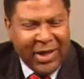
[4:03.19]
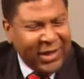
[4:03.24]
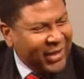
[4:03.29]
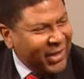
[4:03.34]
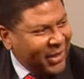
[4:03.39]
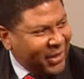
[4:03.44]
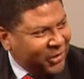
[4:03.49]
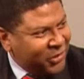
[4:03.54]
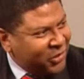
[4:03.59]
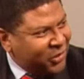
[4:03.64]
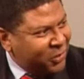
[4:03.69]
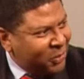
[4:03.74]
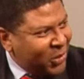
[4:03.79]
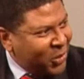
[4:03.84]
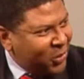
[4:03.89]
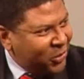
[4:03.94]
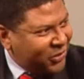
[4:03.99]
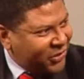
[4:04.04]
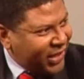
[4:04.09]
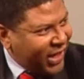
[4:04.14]
Then it's
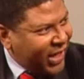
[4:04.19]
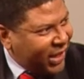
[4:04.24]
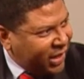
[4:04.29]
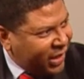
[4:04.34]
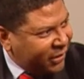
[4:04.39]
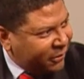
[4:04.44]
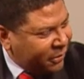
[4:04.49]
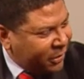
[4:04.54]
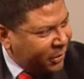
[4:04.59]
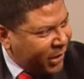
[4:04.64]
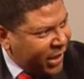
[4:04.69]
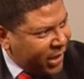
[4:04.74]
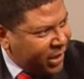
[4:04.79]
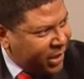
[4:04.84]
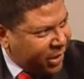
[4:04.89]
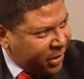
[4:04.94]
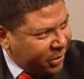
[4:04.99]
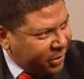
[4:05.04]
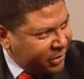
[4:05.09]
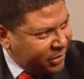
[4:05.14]
smooth sailing from
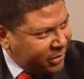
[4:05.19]
here.